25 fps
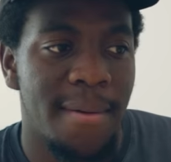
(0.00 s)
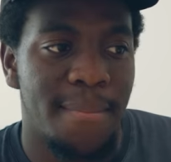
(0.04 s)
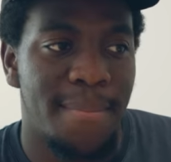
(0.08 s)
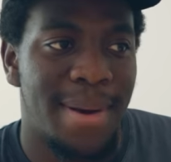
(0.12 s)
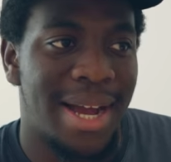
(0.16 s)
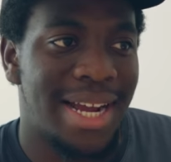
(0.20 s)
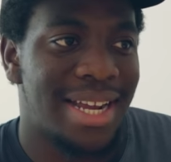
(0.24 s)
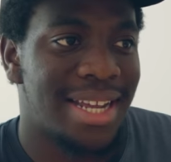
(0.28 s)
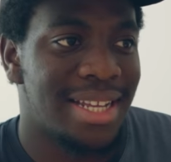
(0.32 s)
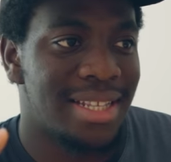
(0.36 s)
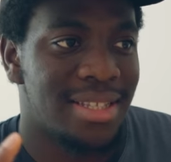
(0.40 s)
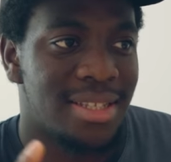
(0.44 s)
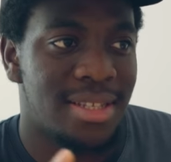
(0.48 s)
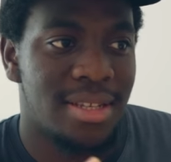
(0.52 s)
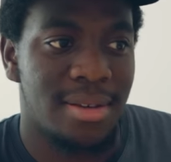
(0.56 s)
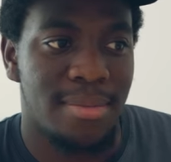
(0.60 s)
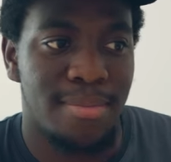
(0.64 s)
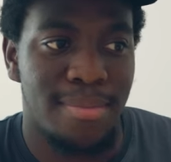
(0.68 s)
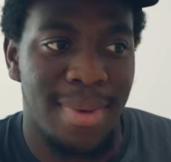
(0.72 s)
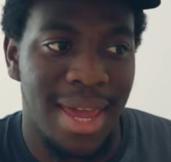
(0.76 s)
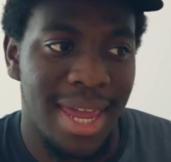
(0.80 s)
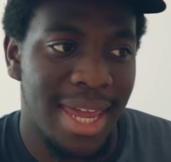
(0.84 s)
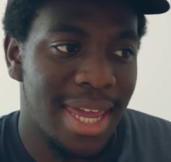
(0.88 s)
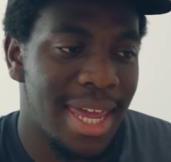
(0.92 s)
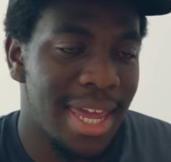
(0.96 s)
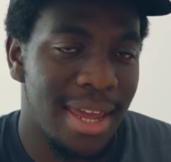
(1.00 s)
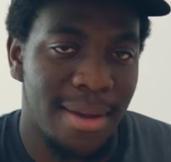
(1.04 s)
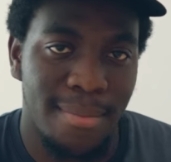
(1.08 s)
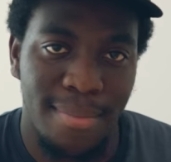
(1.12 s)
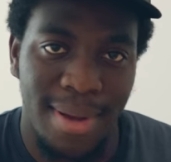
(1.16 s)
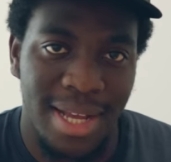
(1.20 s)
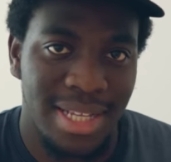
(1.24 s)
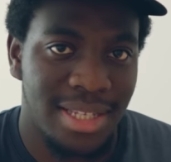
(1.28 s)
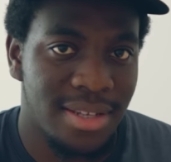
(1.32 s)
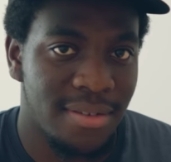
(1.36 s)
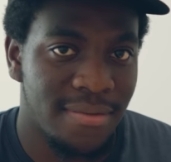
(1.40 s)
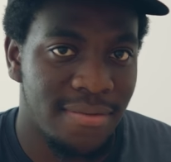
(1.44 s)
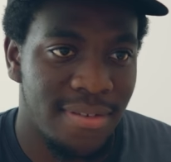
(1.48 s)
back into making
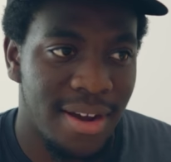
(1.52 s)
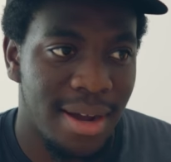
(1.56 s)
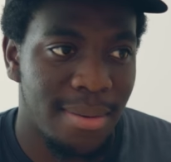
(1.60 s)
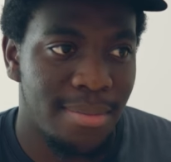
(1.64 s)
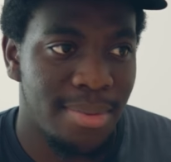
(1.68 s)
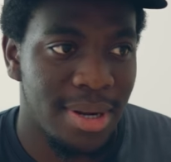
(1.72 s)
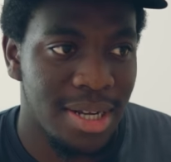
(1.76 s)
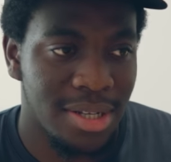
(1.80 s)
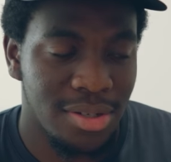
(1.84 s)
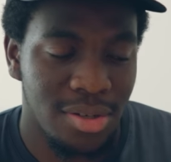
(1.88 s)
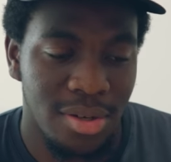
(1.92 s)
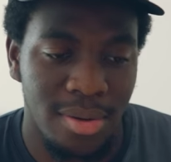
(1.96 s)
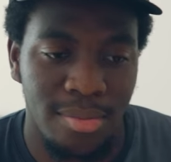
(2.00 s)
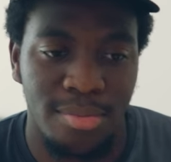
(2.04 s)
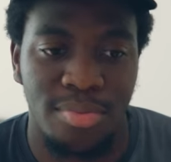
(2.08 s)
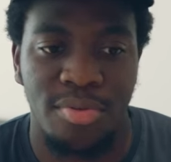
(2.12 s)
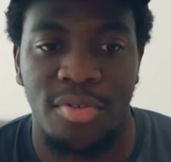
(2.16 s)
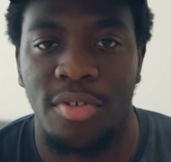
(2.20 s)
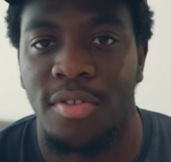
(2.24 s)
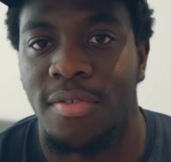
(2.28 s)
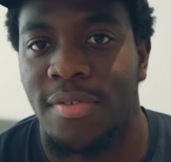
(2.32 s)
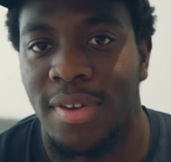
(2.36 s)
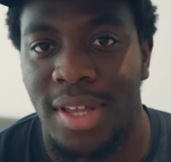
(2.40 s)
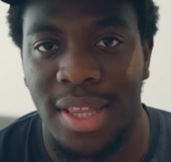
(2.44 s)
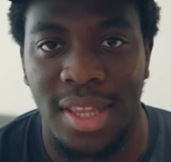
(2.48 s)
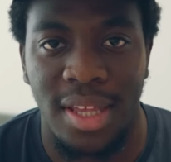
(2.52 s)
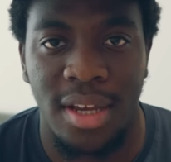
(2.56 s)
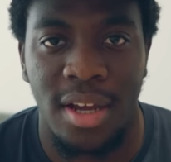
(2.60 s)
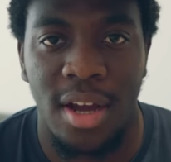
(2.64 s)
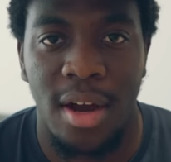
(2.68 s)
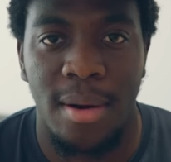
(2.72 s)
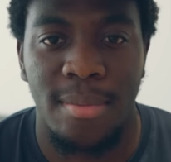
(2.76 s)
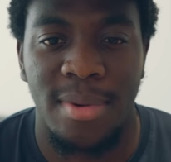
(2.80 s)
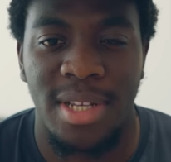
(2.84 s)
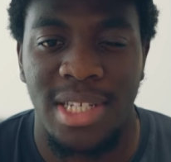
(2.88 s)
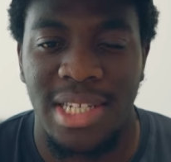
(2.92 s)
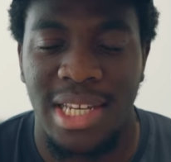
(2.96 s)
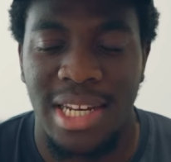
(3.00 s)
better fabrics or improving the
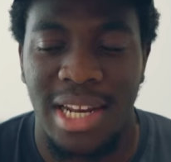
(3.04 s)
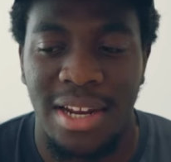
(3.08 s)
garments.